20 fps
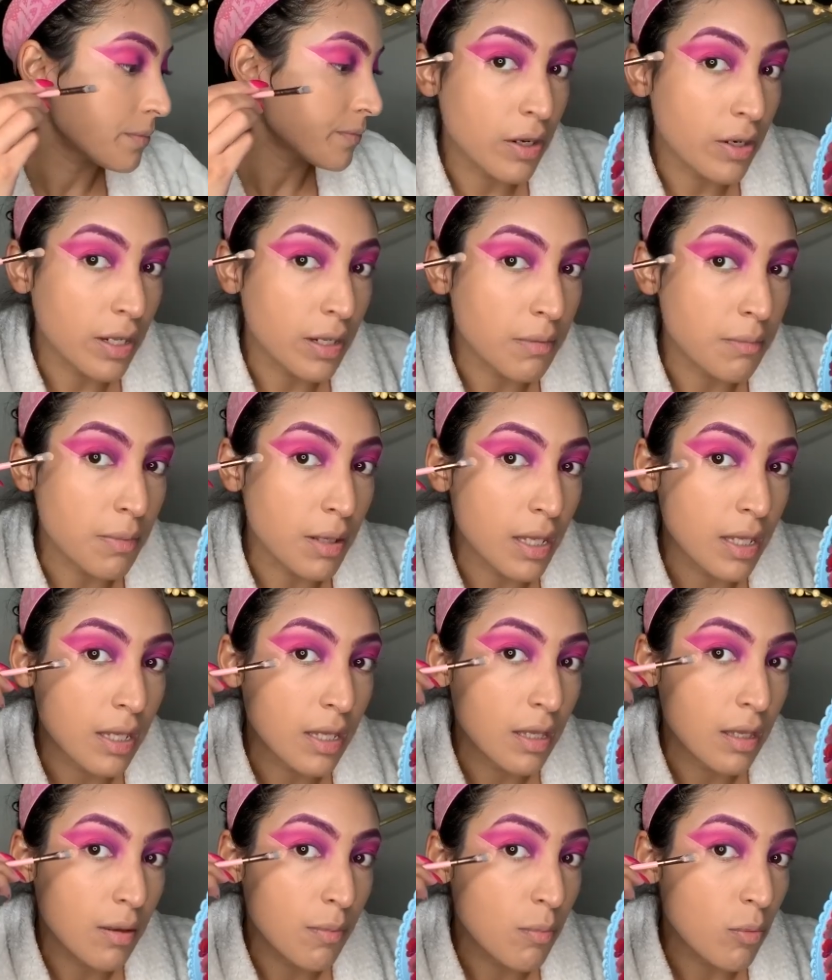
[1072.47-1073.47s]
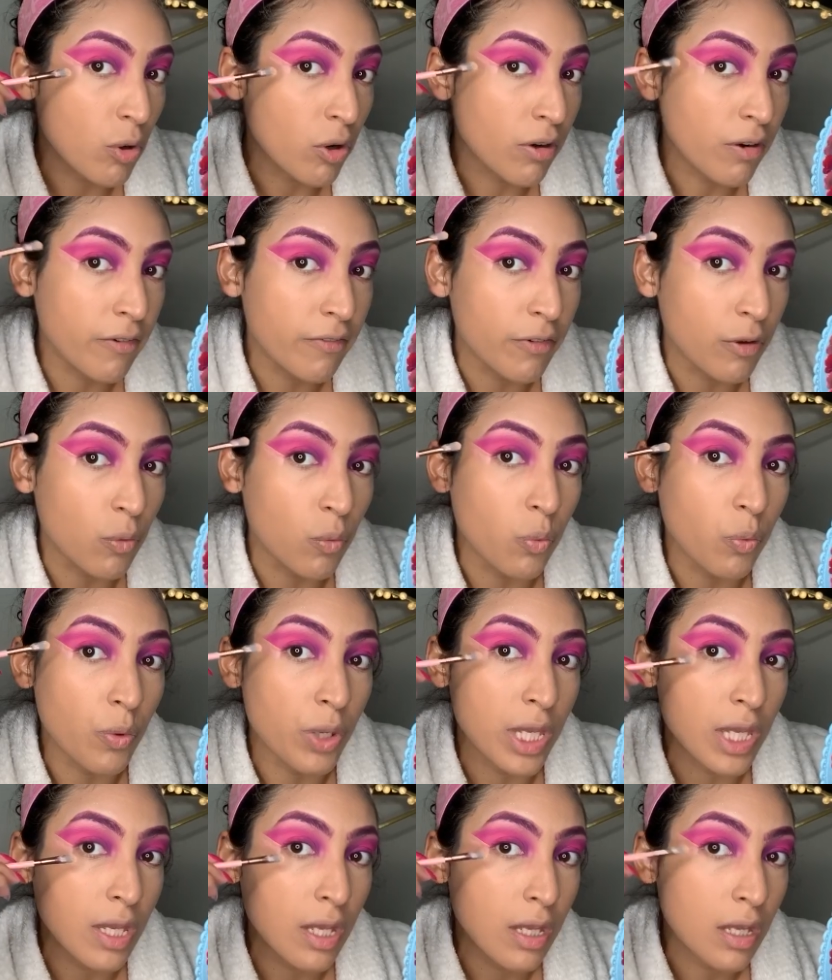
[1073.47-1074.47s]
and make more of a
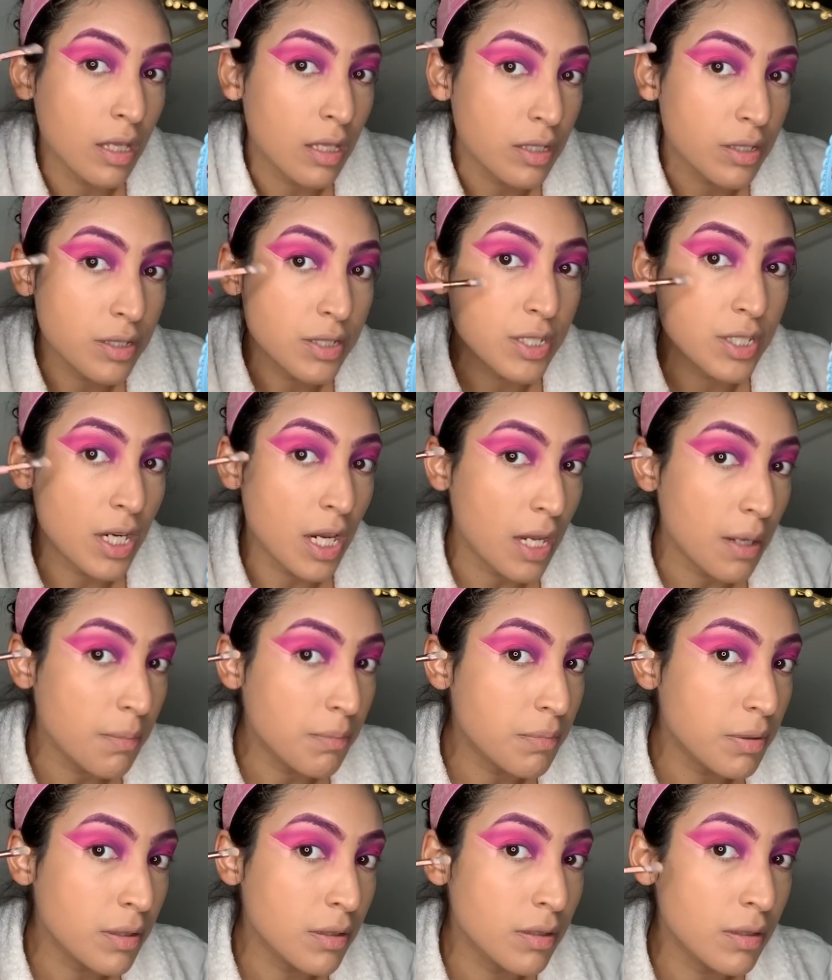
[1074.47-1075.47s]
wing shape.